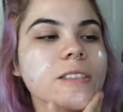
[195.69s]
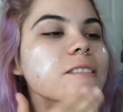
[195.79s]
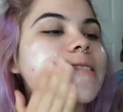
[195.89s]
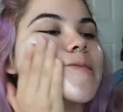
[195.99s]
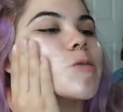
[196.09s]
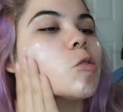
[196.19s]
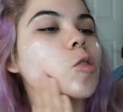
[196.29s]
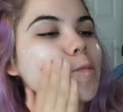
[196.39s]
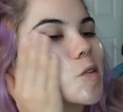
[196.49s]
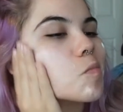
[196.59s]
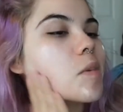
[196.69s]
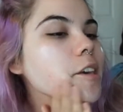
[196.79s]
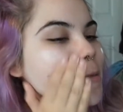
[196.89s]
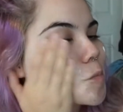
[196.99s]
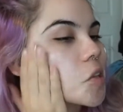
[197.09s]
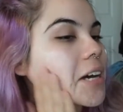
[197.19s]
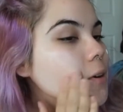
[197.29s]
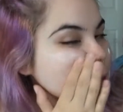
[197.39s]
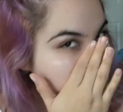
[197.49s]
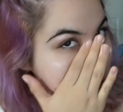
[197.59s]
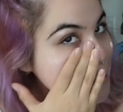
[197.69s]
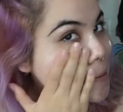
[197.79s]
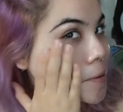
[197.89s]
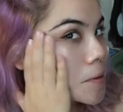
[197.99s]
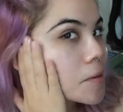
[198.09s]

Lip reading: doesn't hold my makeup down the way,